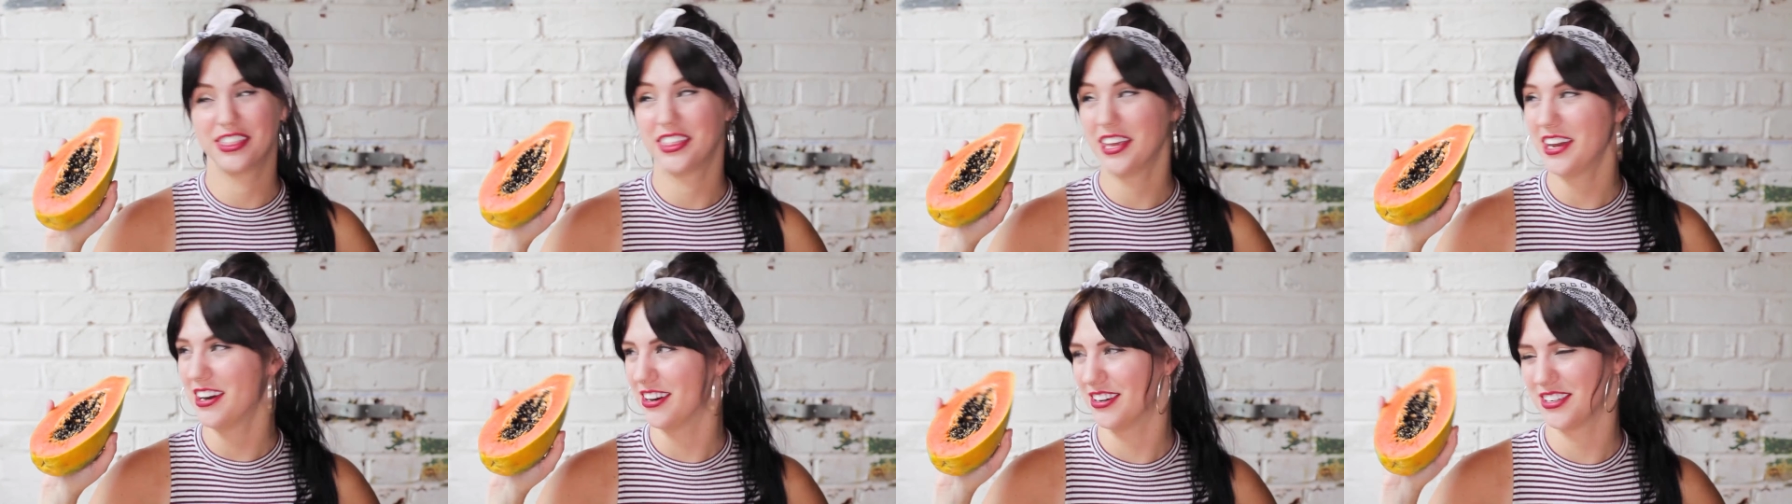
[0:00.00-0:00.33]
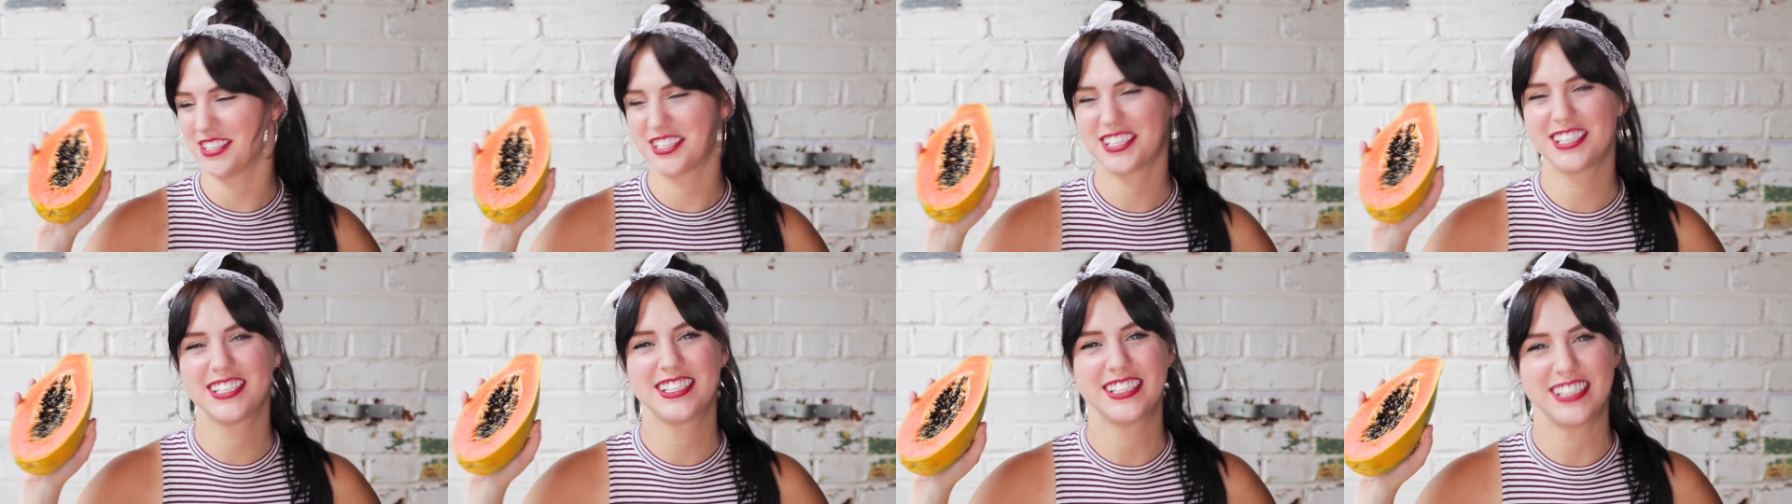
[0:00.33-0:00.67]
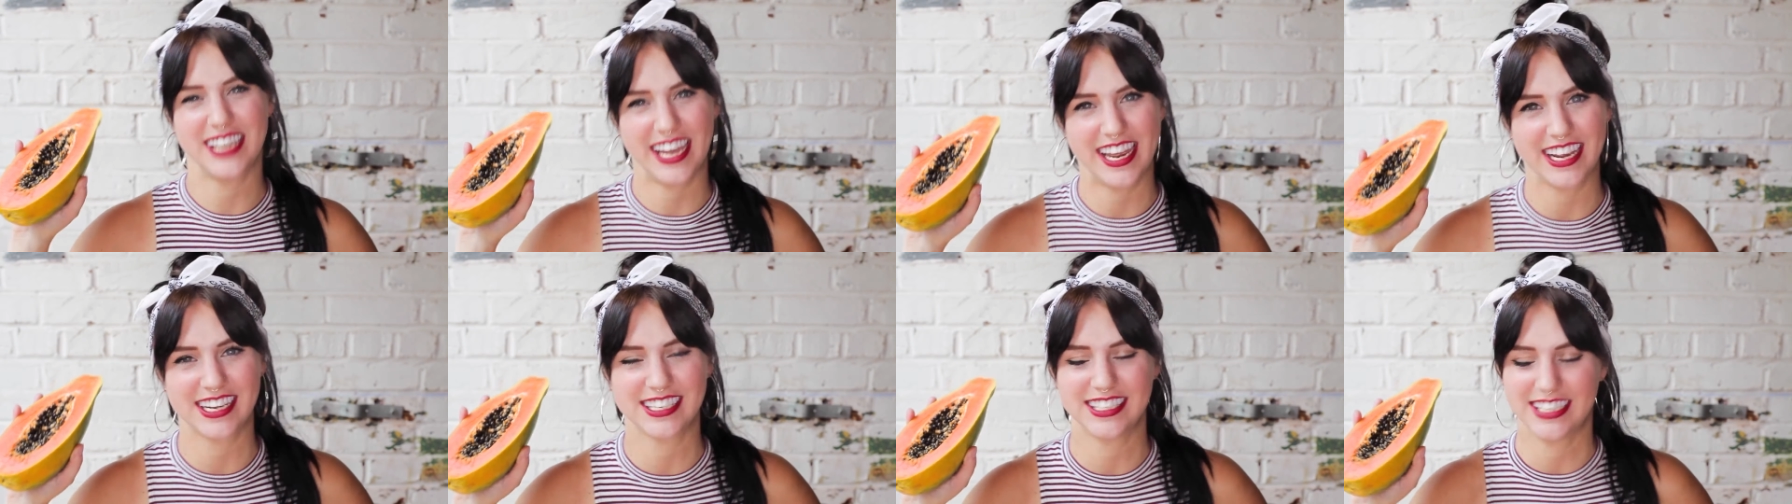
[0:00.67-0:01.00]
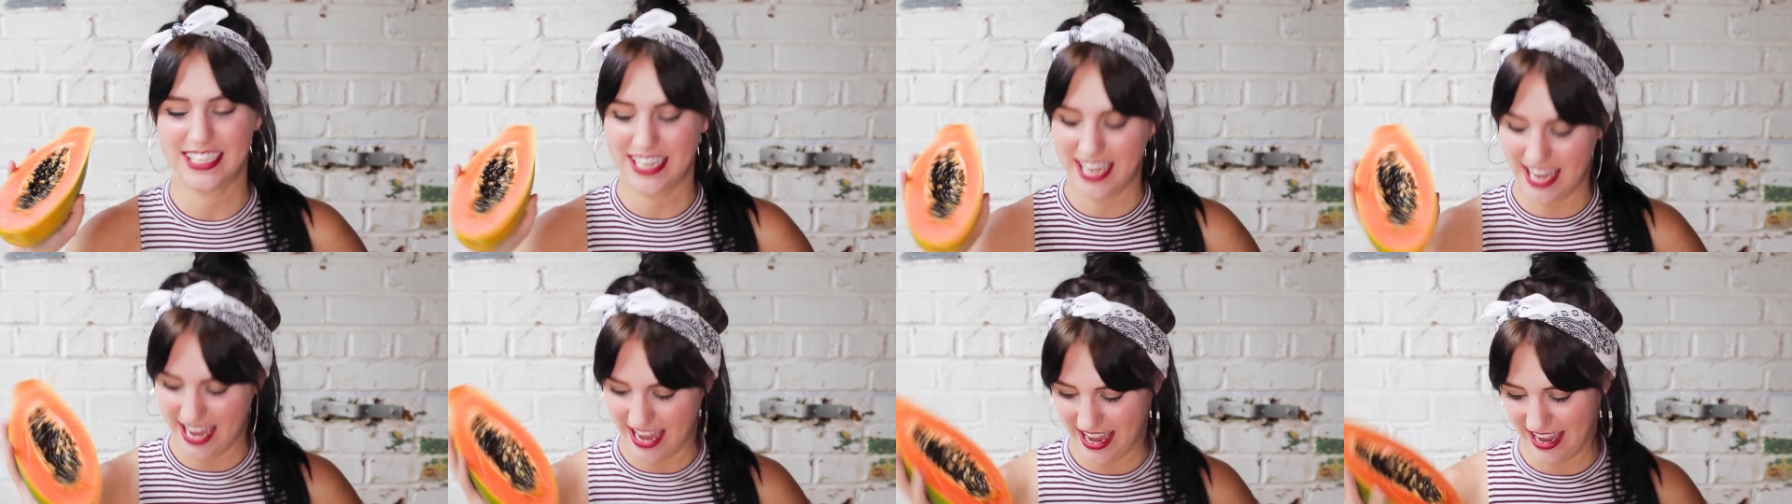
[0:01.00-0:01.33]
They're
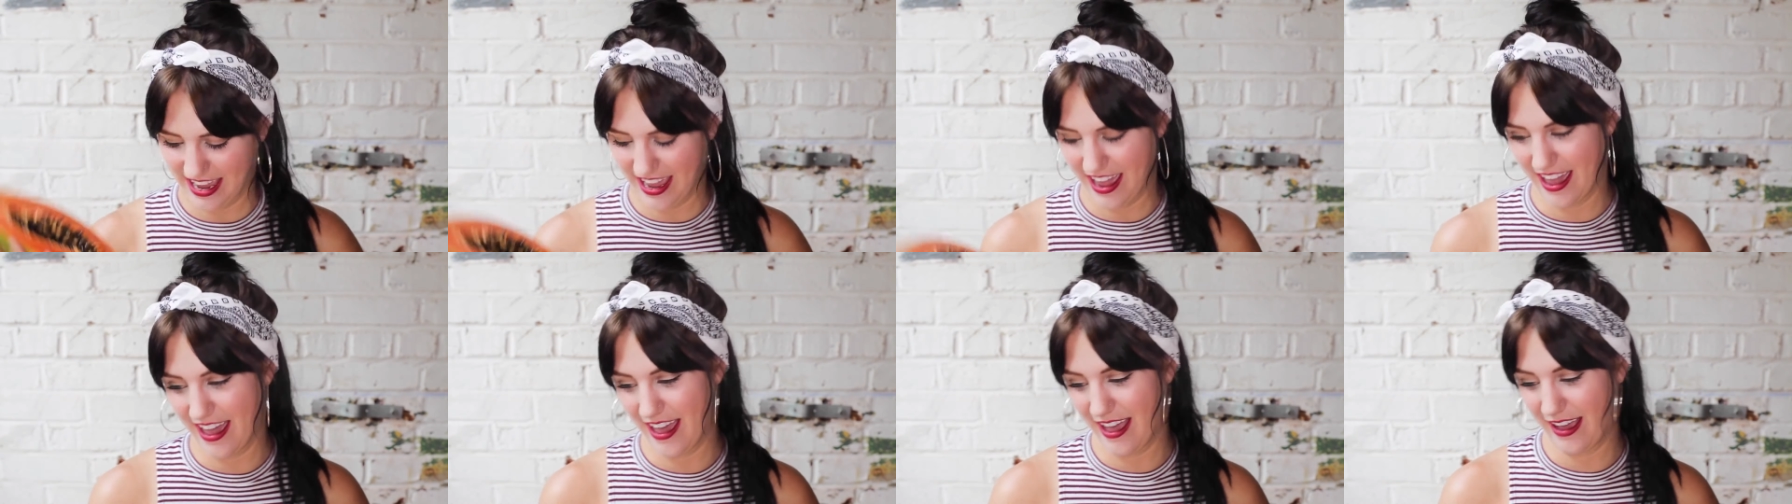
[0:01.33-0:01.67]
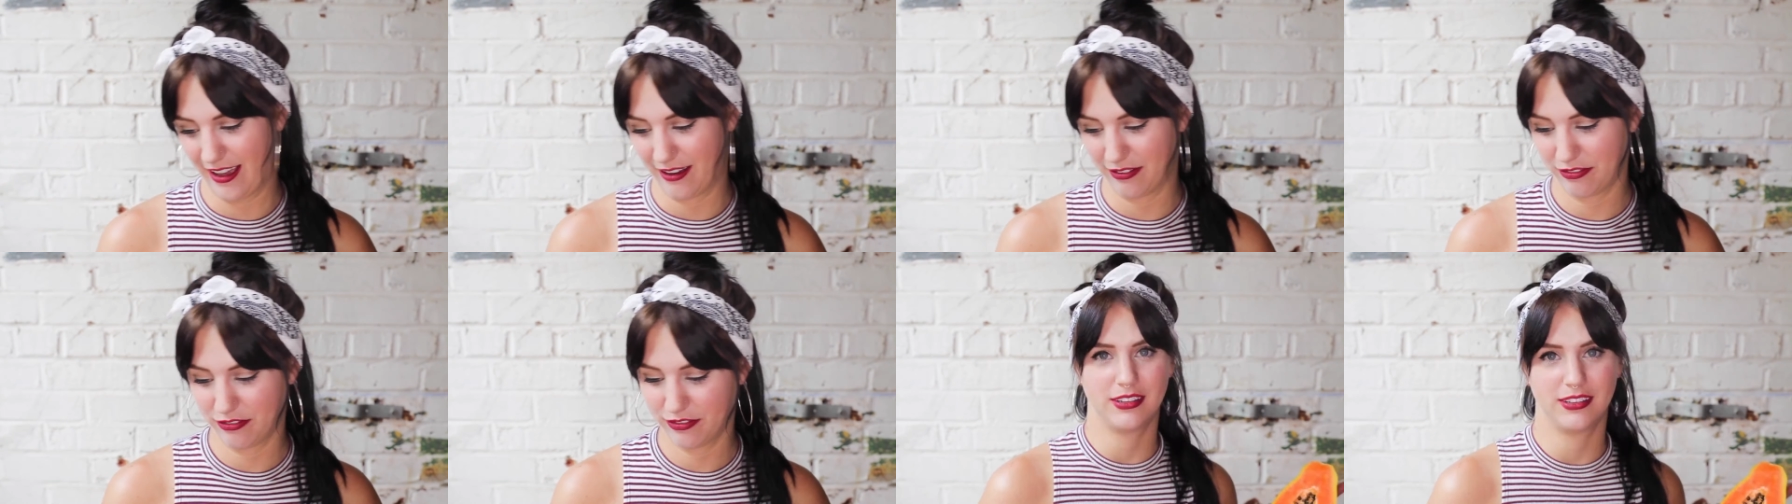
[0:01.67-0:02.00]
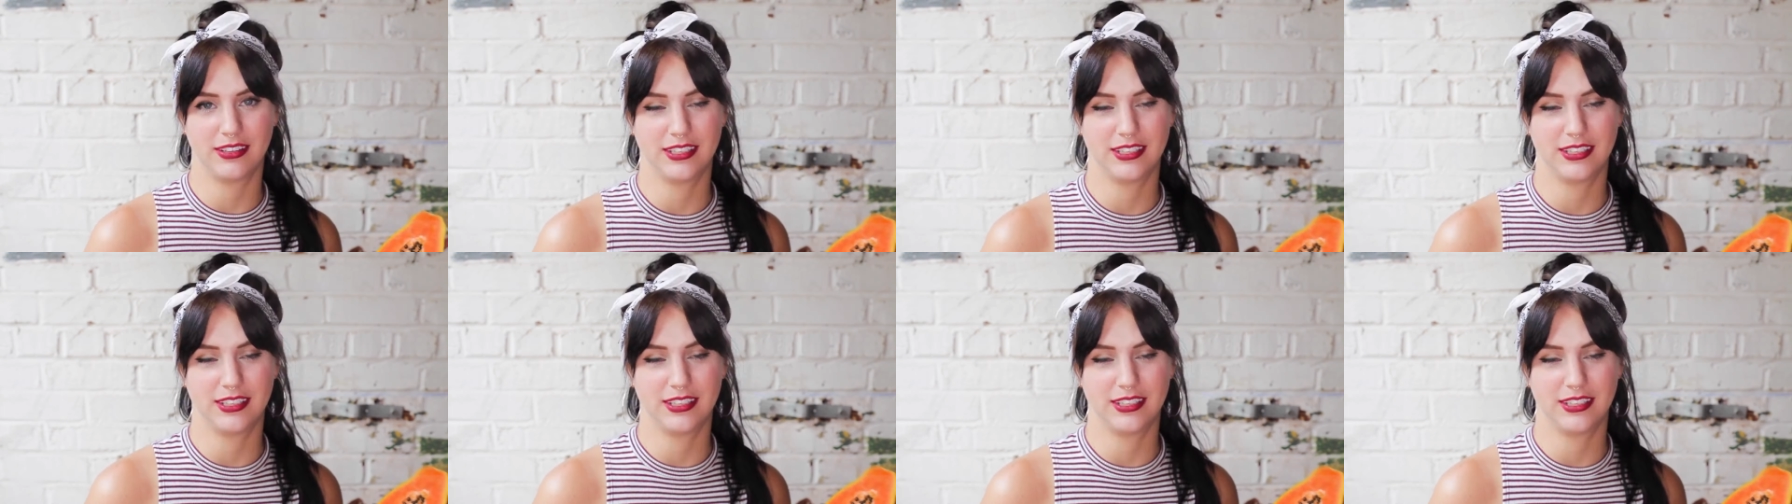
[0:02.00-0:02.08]
sexy AF.